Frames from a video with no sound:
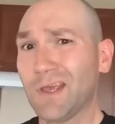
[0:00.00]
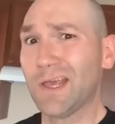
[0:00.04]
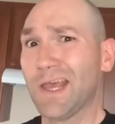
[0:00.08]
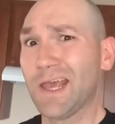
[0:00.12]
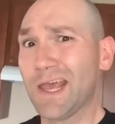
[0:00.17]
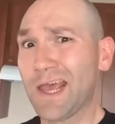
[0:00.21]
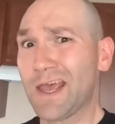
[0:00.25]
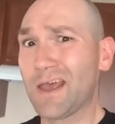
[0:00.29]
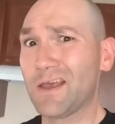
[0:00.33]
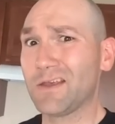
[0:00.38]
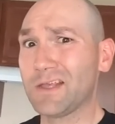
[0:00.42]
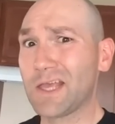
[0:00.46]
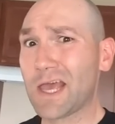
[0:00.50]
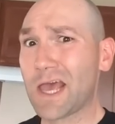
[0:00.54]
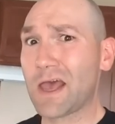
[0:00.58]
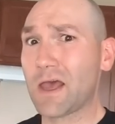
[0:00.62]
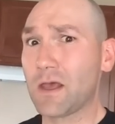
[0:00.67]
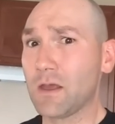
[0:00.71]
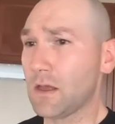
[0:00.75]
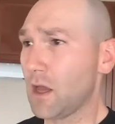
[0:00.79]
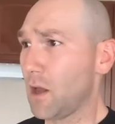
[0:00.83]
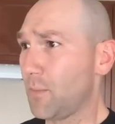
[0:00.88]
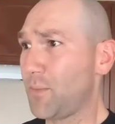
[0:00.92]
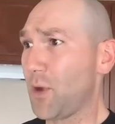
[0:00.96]
Hell
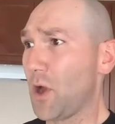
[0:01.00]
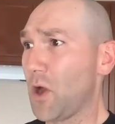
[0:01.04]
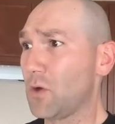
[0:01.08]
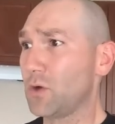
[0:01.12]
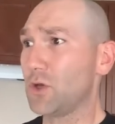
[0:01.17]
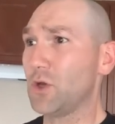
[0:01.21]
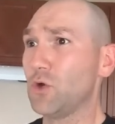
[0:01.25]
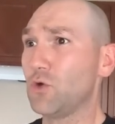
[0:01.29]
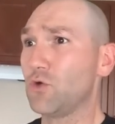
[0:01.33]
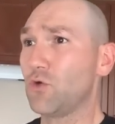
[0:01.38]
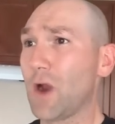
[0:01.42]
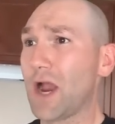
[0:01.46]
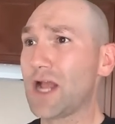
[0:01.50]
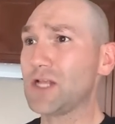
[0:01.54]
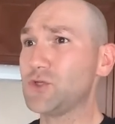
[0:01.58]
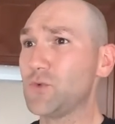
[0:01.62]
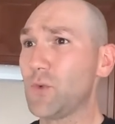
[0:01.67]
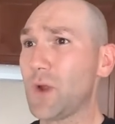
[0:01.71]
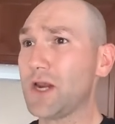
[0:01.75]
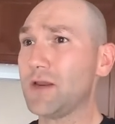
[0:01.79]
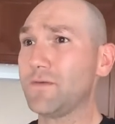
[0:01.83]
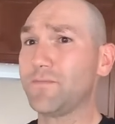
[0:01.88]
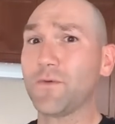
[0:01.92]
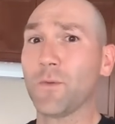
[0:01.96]
yeah, a pogue who
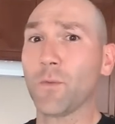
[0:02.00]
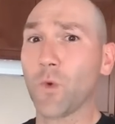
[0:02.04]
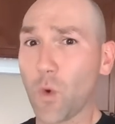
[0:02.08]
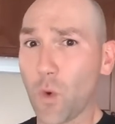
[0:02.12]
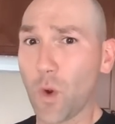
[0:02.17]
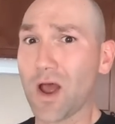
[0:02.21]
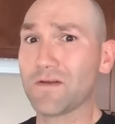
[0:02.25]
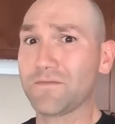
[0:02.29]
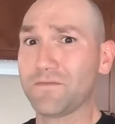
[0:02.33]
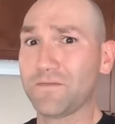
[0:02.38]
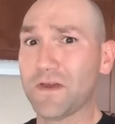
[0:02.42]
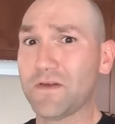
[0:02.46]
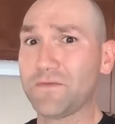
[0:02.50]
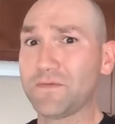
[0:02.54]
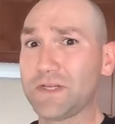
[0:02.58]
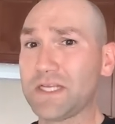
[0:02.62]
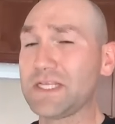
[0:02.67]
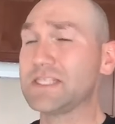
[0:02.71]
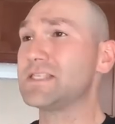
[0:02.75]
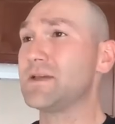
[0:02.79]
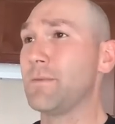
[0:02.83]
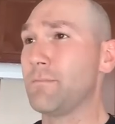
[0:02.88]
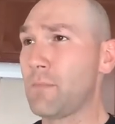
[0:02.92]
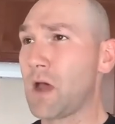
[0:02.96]
graduated from Quad
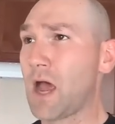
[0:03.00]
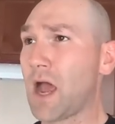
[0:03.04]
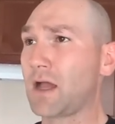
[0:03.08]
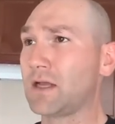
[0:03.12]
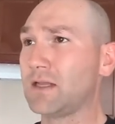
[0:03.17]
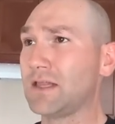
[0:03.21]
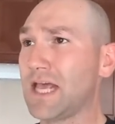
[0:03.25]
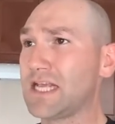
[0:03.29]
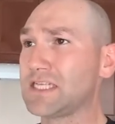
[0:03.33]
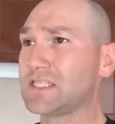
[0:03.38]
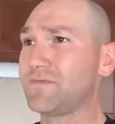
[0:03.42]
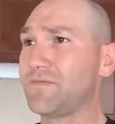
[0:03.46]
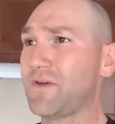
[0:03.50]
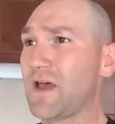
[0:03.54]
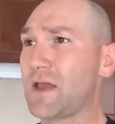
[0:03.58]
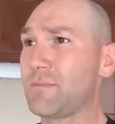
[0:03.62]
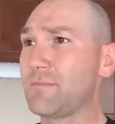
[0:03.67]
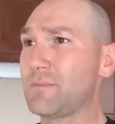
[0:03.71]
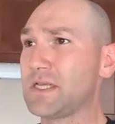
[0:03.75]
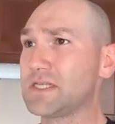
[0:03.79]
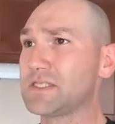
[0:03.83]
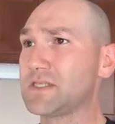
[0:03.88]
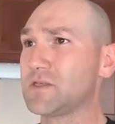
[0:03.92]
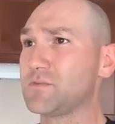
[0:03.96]
50s to Mach classified
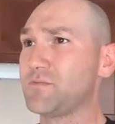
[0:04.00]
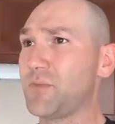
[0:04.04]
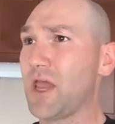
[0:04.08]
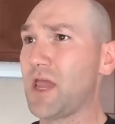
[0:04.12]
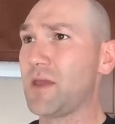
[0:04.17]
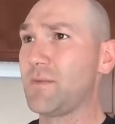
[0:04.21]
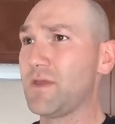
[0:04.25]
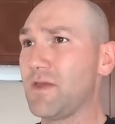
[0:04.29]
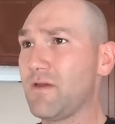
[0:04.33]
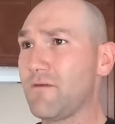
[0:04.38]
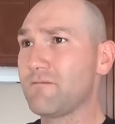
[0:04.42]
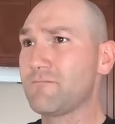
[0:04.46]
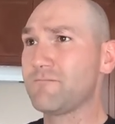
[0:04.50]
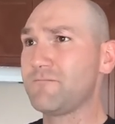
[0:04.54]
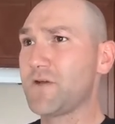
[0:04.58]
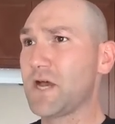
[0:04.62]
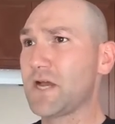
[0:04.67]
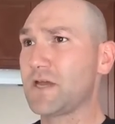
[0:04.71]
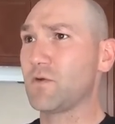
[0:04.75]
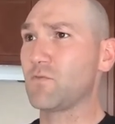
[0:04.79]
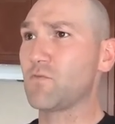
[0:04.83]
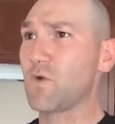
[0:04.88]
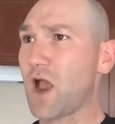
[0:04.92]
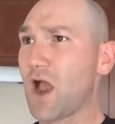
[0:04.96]
missiles, baby.
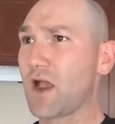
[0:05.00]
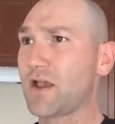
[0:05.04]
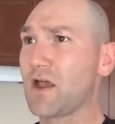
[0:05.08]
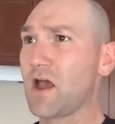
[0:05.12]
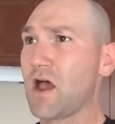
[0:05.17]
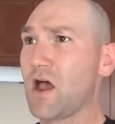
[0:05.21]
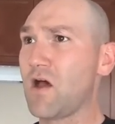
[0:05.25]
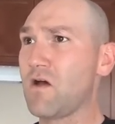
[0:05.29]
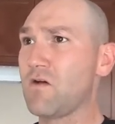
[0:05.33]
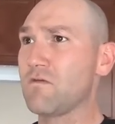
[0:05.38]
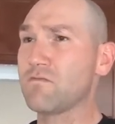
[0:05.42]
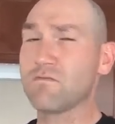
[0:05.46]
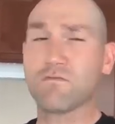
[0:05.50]
Fucking rock on.